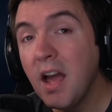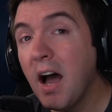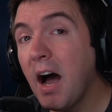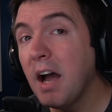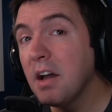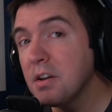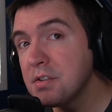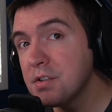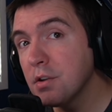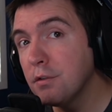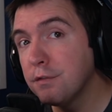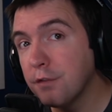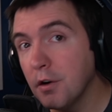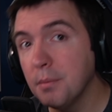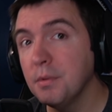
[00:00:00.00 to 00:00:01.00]
I also
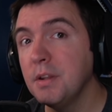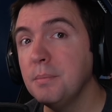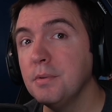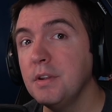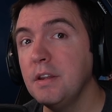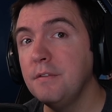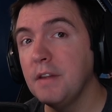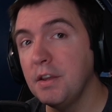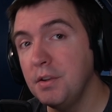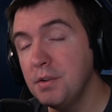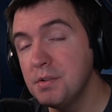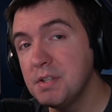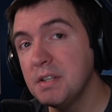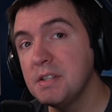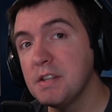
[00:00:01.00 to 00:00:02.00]
firmly believe that
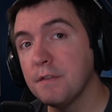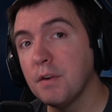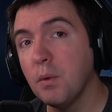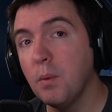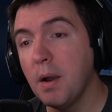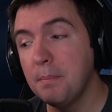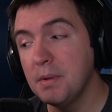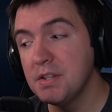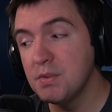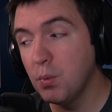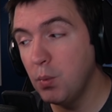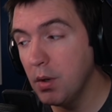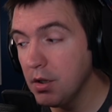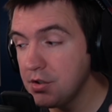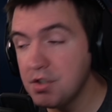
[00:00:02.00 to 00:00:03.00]
using different weapons
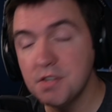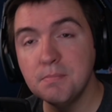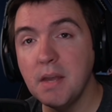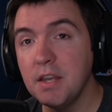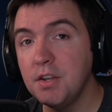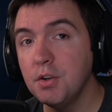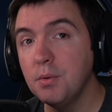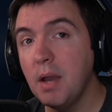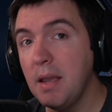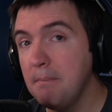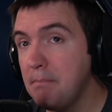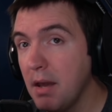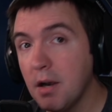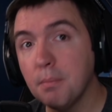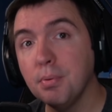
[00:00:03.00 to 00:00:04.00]
will just make you a
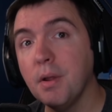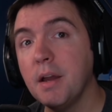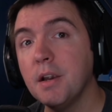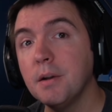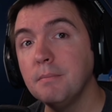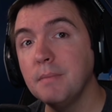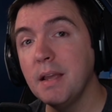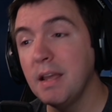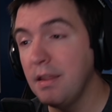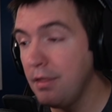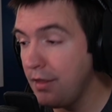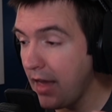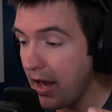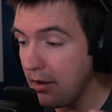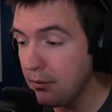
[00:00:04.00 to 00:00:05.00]
better player.
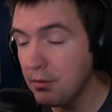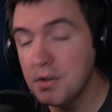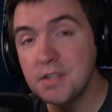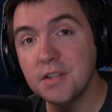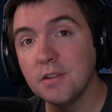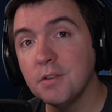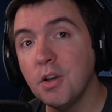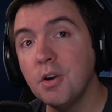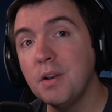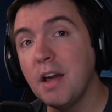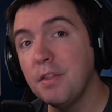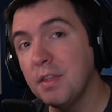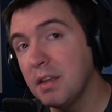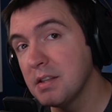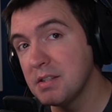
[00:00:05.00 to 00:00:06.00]
And that reason alone,
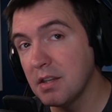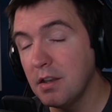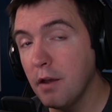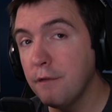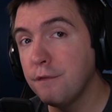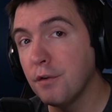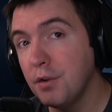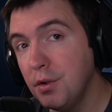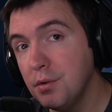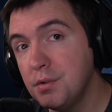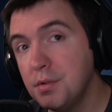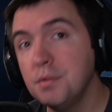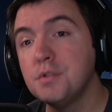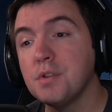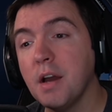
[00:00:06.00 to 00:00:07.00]
I think, is enough for you
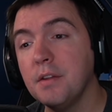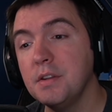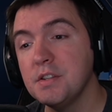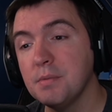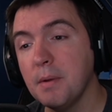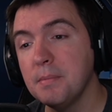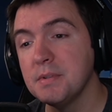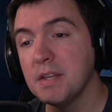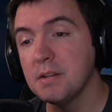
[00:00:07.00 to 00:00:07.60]
to try these weapons out